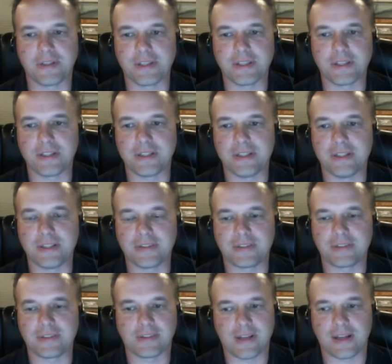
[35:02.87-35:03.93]
good, and
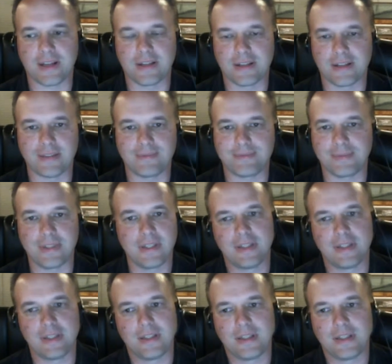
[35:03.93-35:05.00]
it's kind of like,
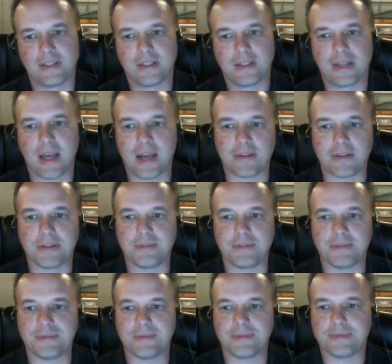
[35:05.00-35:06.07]
I don't know.
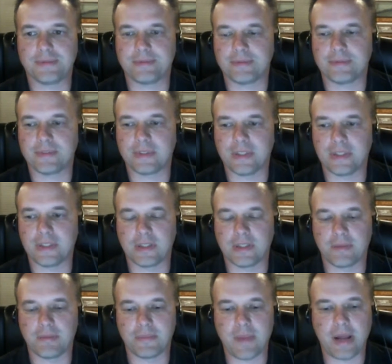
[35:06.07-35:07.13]

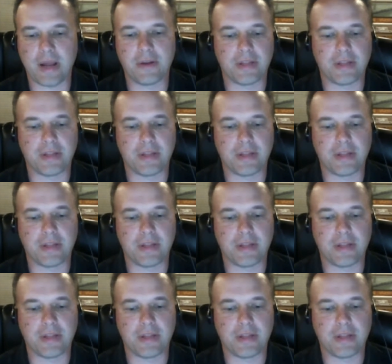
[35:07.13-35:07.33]
My old